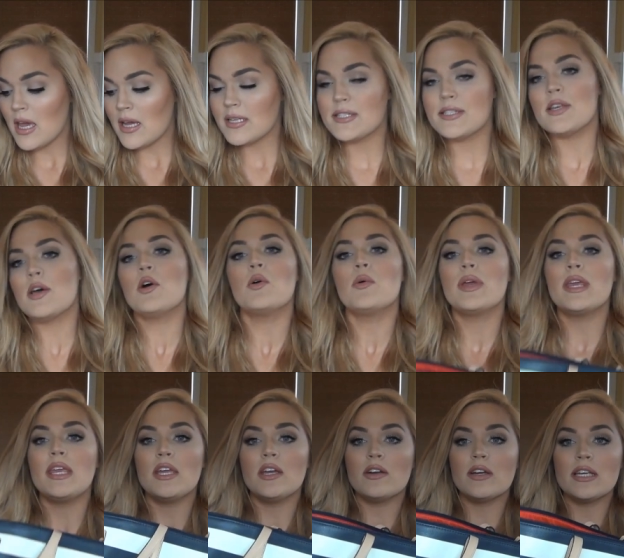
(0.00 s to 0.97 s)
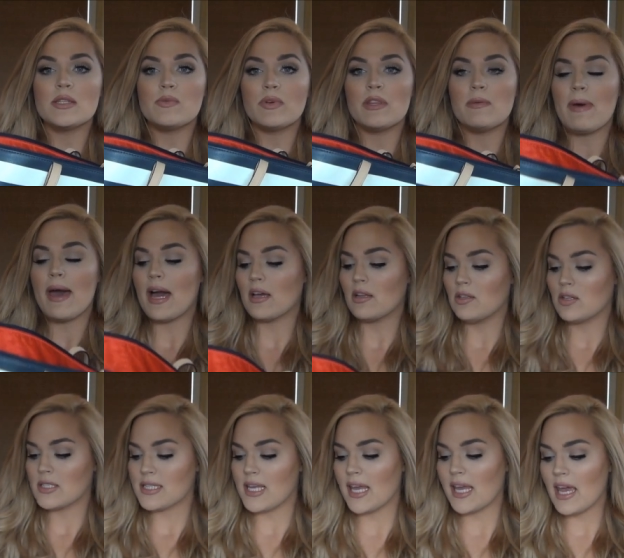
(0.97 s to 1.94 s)
So here is what the bag
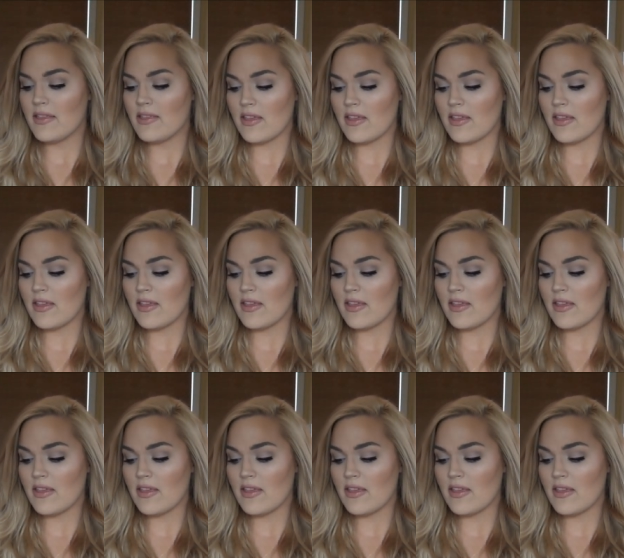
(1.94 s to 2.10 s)
looks like,